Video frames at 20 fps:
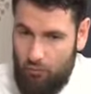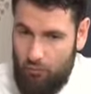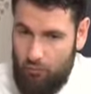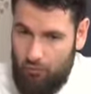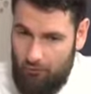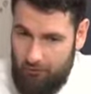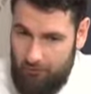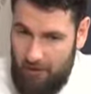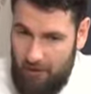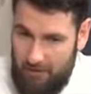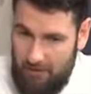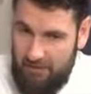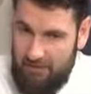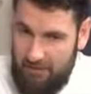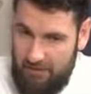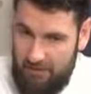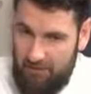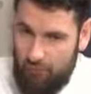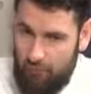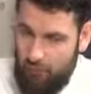you were finding
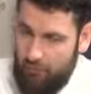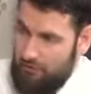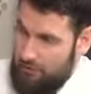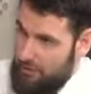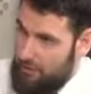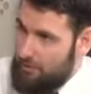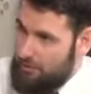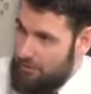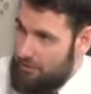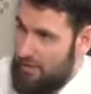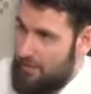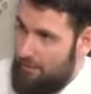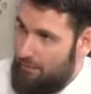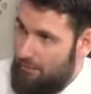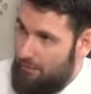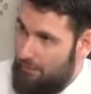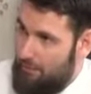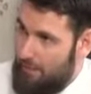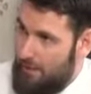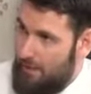that was there Islam
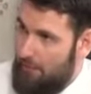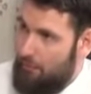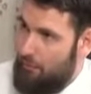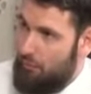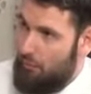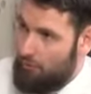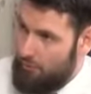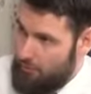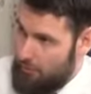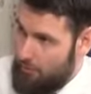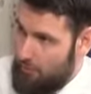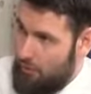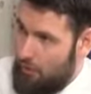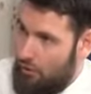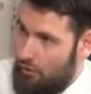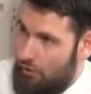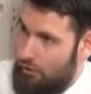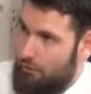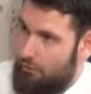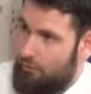in the Bible? Was it
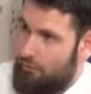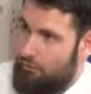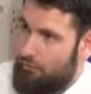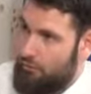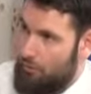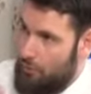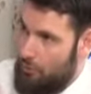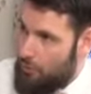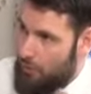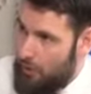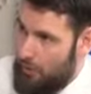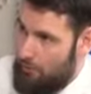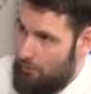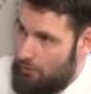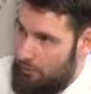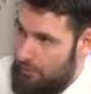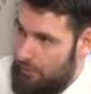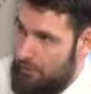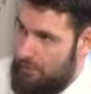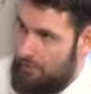calling you to acquire
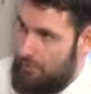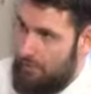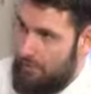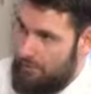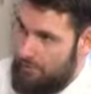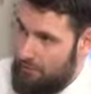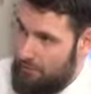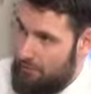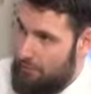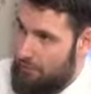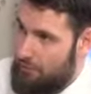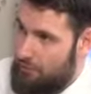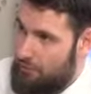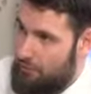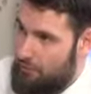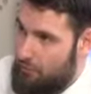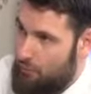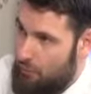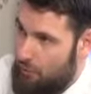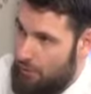peace by submitting
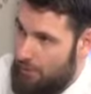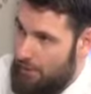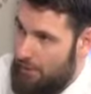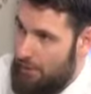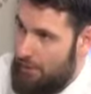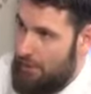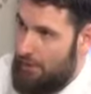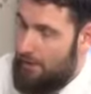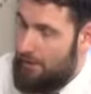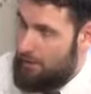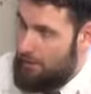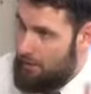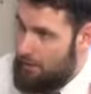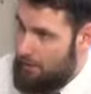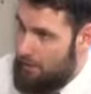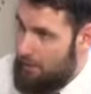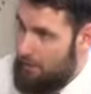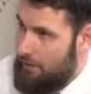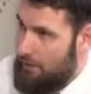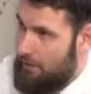to the one God
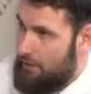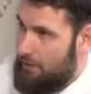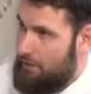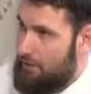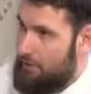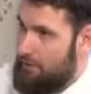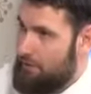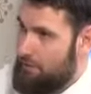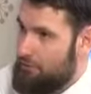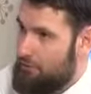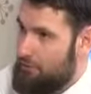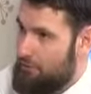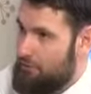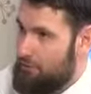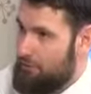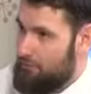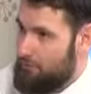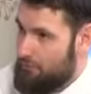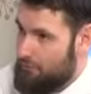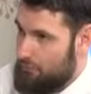and this is
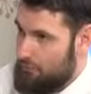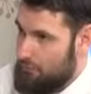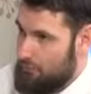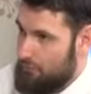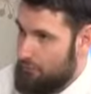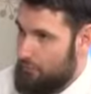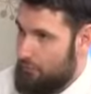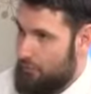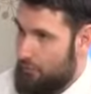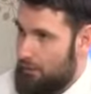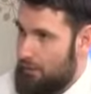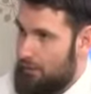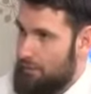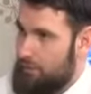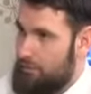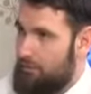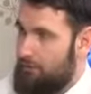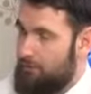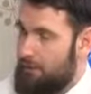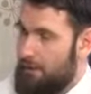what
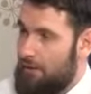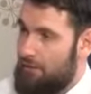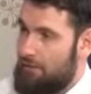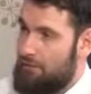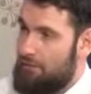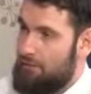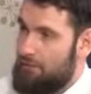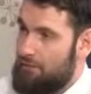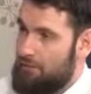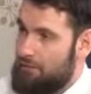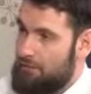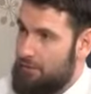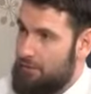led you finally to